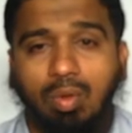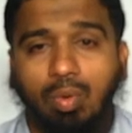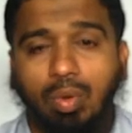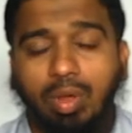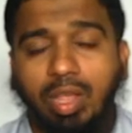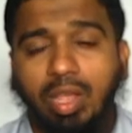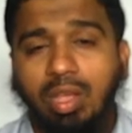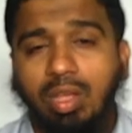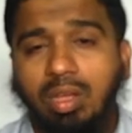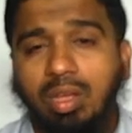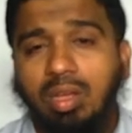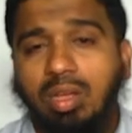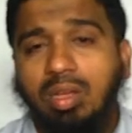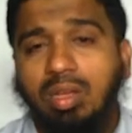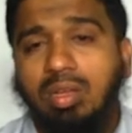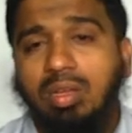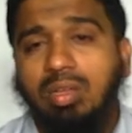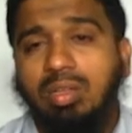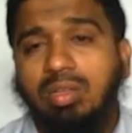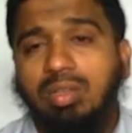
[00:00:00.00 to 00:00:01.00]
Okay,
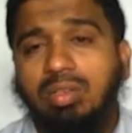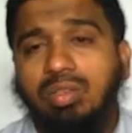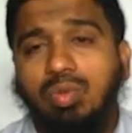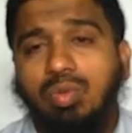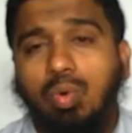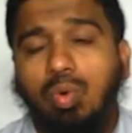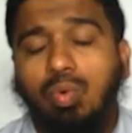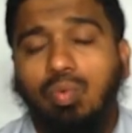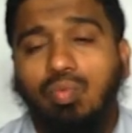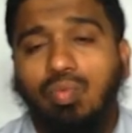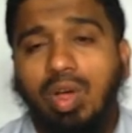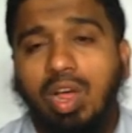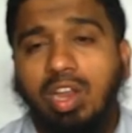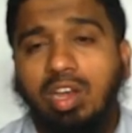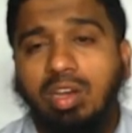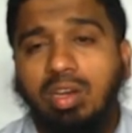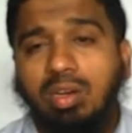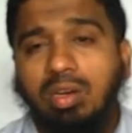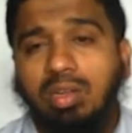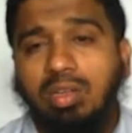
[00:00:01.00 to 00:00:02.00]
so
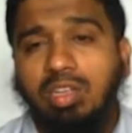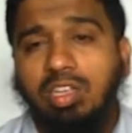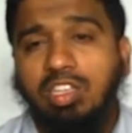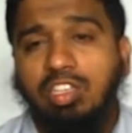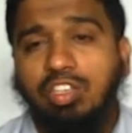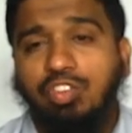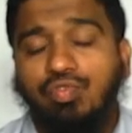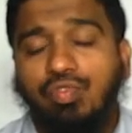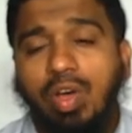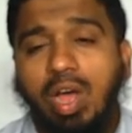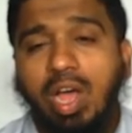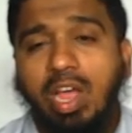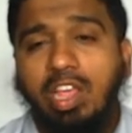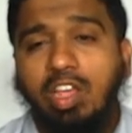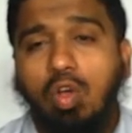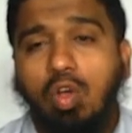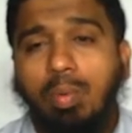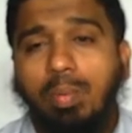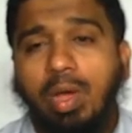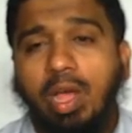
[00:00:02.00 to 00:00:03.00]
1 is Y
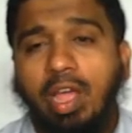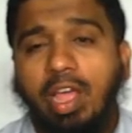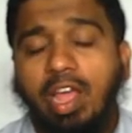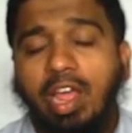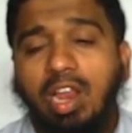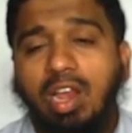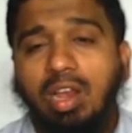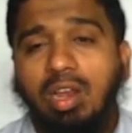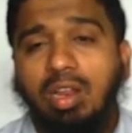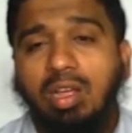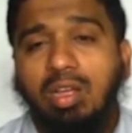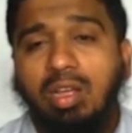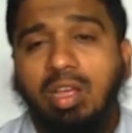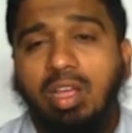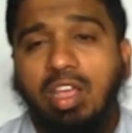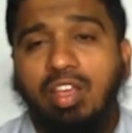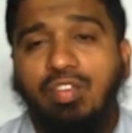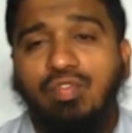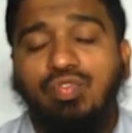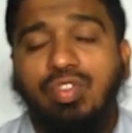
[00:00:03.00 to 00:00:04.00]
comma L.
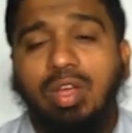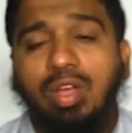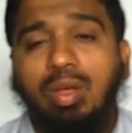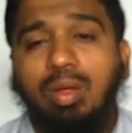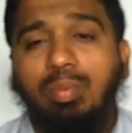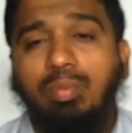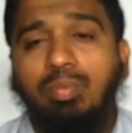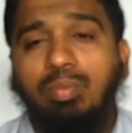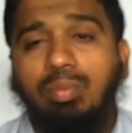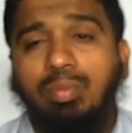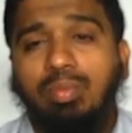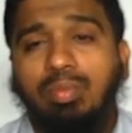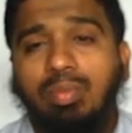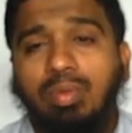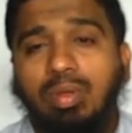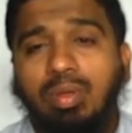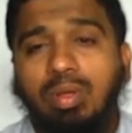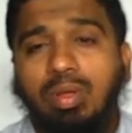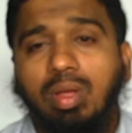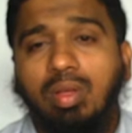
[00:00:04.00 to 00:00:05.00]
If the
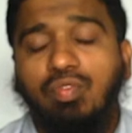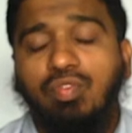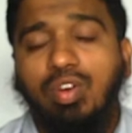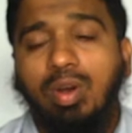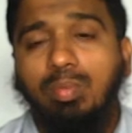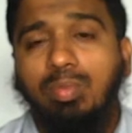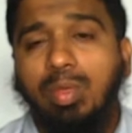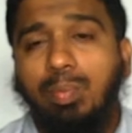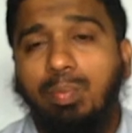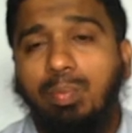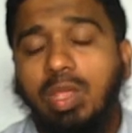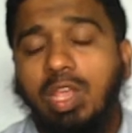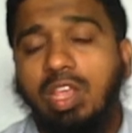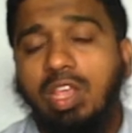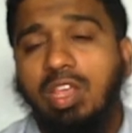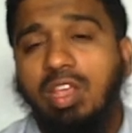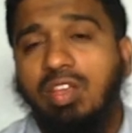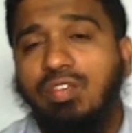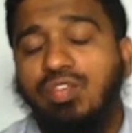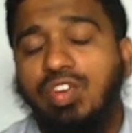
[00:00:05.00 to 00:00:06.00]
from the
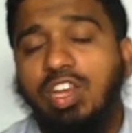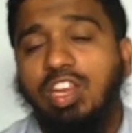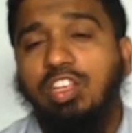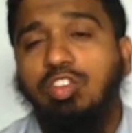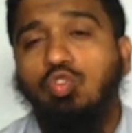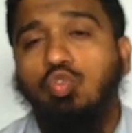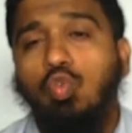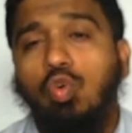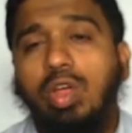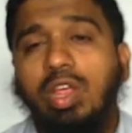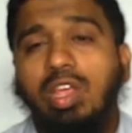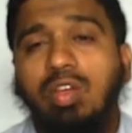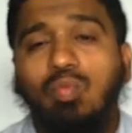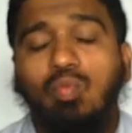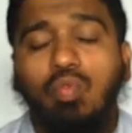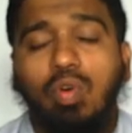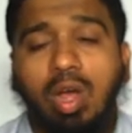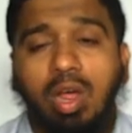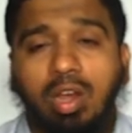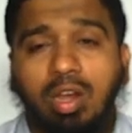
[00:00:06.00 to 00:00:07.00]
B, if it is
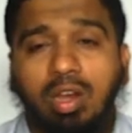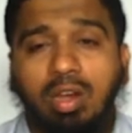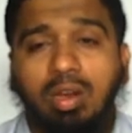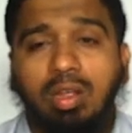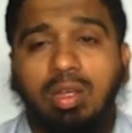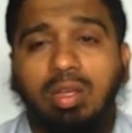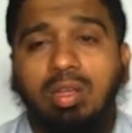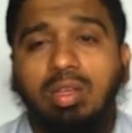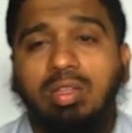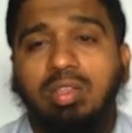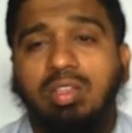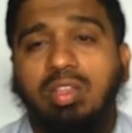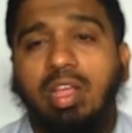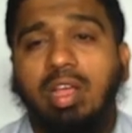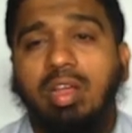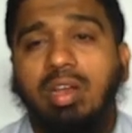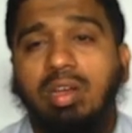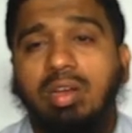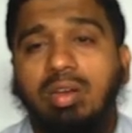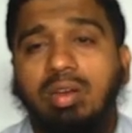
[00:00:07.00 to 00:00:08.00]
going 1,
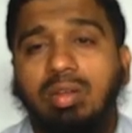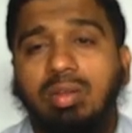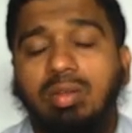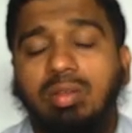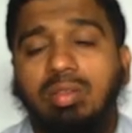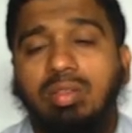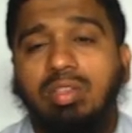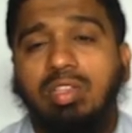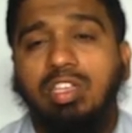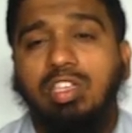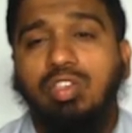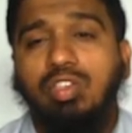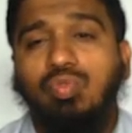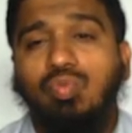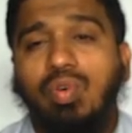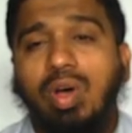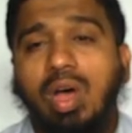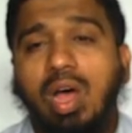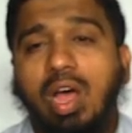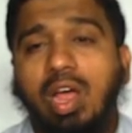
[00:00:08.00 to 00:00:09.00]
then this
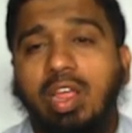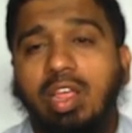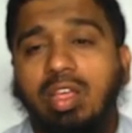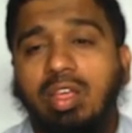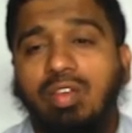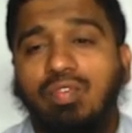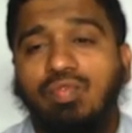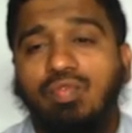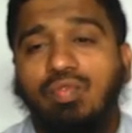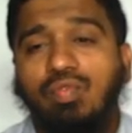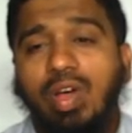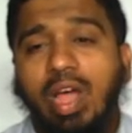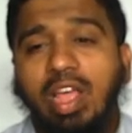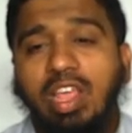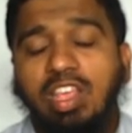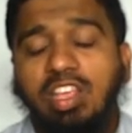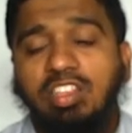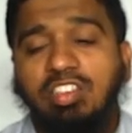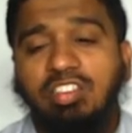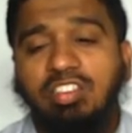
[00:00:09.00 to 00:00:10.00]
Y, if Y
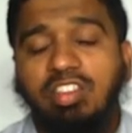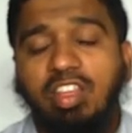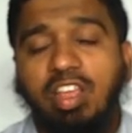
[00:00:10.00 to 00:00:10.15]
is